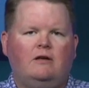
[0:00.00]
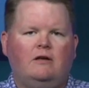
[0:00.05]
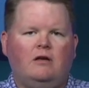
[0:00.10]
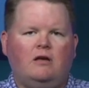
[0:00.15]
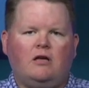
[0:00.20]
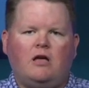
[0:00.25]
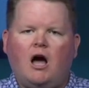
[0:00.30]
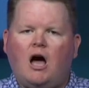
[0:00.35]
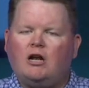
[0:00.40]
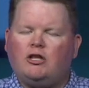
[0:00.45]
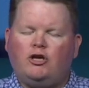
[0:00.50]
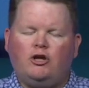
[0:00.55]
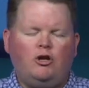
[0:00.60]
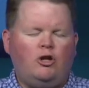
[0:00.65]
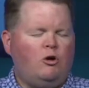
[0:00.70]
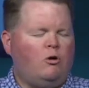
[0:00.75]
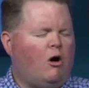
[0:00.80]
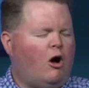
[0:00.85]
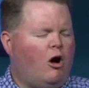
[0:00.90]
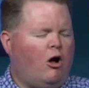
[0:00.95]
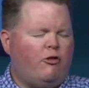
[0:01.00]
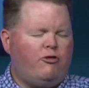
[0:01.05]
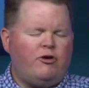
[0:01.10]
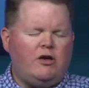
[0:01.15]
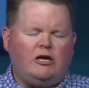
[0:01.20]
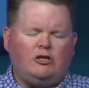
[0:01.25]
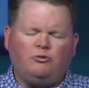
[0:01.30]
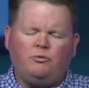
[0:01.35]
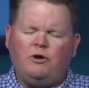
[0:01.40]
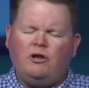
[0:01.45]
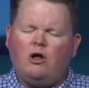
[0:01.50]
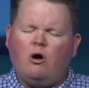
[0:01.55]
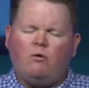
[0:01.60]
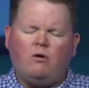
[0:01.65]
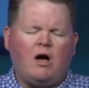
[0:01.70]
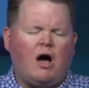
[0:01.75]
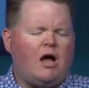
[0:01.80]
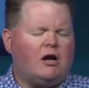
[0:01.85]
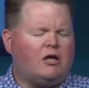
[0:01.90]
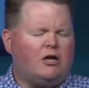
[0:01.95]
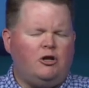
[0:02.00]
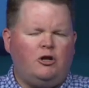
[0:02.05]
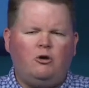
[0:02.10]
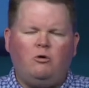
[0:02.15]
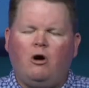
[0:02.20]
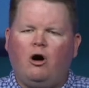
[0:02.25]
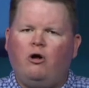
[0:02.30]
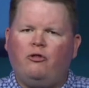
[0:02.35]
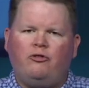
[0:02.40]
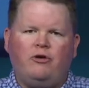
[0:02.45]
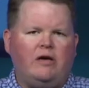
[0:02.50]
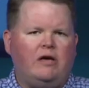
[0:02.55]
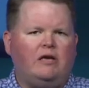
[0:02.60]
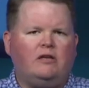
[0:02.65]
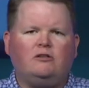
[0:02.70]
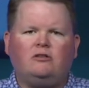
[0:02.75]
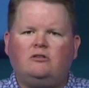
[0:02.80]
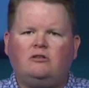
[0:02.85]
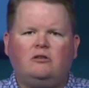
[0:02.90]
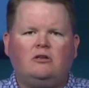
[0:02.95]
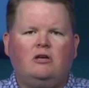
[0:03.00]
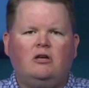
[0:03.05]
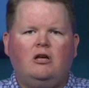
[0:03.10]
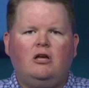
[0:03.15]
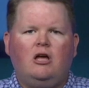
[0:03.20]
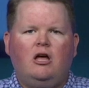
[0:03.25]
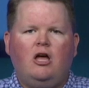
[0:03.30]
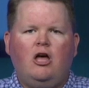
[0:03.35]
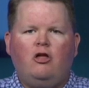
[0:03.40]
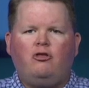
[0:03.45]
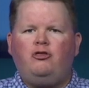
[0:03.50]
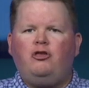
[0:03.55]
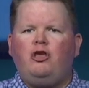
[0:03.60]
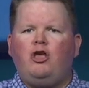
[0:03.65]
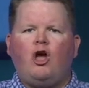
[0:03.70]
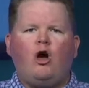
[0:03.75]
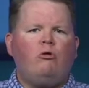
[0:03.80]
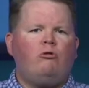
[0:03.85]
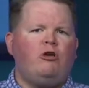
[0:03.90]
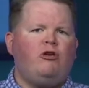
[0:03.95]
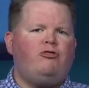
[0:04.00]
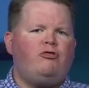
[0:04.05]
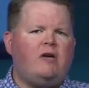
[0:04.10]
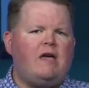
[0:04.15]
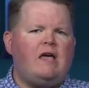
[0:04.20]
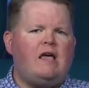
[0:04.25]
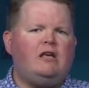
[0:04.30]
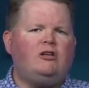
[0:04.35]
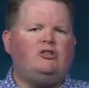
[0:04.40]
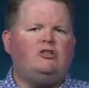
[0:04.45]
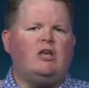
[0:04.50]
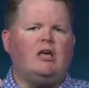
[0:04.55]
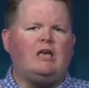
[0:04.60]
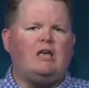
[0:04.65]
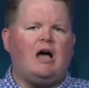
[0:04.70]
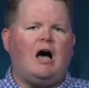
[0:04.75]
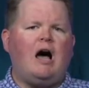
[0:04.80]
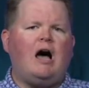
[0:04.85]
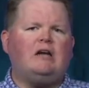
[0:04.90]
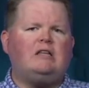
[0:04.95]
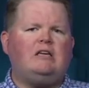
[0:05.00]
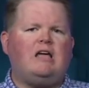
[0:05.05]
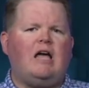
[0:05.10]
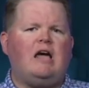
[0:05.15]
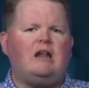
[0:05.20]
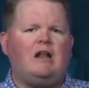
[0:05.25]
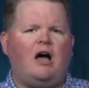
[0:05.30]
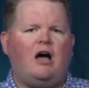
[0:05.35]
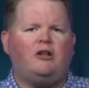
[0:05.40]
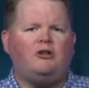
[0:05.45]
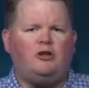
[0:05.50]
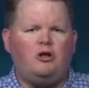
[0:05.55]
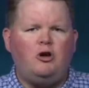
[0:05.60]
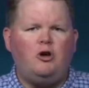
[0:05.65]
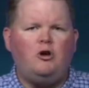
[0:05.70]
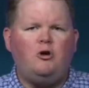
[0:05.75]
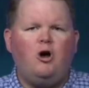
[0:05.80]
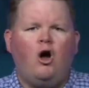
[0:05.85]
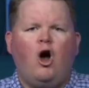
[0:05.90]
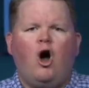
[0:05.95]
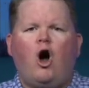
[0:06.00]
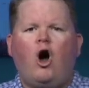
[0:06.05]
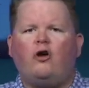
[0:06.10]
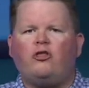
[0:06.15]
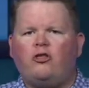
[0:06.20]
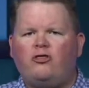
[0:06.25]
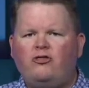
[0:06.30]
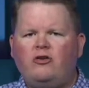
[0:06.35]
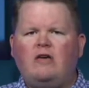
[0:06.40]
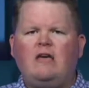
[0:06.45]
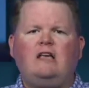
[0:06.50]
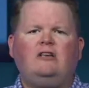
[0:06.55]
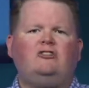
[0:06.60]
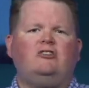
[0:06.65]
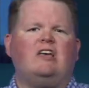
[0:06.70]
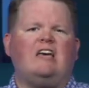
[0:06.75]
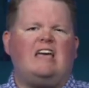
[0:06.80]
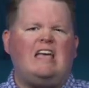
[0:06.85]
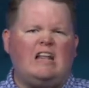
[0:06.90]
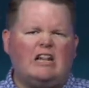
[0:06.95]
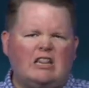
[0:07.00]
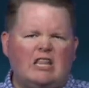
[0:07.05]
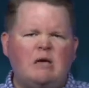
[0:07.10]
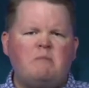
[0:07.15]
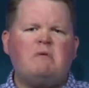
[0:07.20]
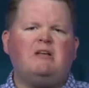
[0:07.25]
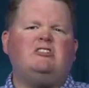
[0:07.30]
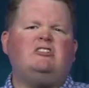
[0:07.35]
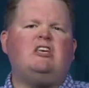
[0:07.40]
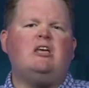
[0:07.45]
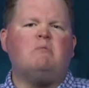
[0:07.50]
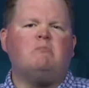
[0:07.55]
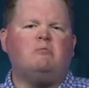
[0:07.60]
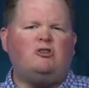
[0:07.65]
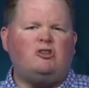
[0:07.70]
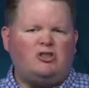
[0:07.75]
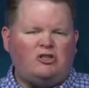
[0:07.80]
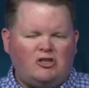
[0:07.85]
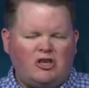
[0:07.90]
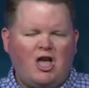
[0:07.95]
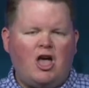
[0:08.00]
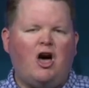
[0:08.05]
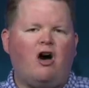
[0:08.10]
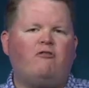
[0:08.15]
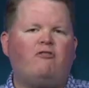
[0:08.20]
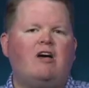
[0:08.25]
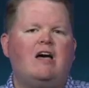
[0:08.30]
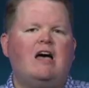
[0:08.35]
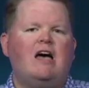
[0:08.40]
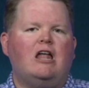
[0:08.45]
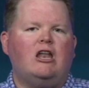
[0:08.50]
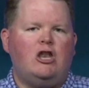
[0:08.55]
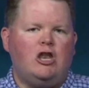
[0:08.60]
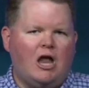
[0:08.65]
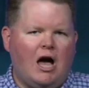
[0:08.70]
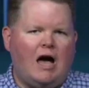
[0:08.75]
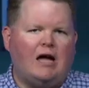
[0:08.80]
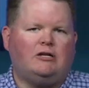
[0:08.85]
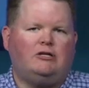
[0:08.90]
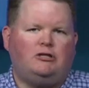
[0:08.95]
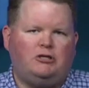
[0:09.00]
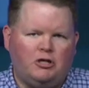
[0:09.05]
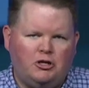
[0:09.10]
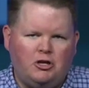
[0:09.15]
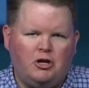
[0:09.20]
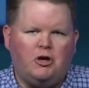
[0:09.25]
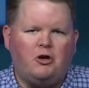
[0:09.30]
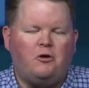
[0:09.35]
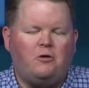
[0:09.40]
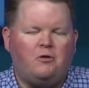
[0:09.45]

God can do all things. We know God can do all things the only things that God cannot do are the things that He limits Himself not to do.